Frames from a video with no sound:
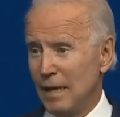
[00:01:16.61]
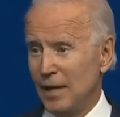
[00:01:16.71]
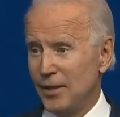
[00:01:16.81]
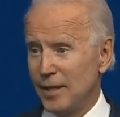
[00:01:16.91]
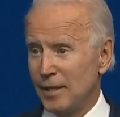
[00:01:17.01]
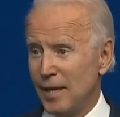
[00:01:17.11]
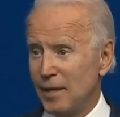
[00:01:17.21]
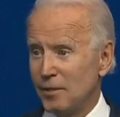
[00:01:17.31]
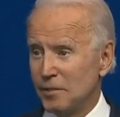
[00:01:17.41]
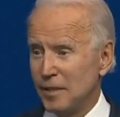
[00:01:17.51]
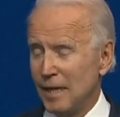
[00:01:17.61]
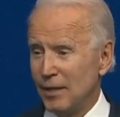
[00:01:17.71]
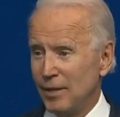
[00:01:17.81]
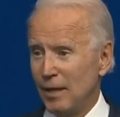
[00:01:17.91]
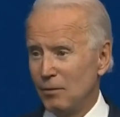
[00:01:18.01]
I think they
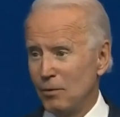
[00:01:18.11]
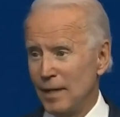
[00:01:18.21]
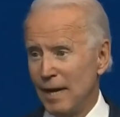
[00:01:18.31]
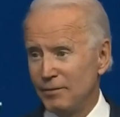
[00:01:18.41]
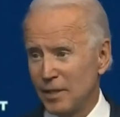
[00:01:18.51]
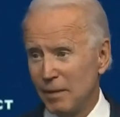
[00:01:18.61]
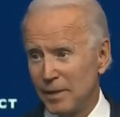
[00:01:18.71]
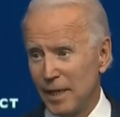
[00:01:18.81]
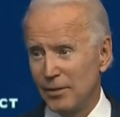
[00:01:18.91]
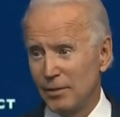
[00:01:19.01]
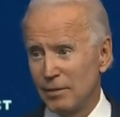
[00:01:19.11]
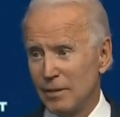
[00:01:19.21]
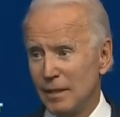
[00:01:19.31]
understand that we have to come together.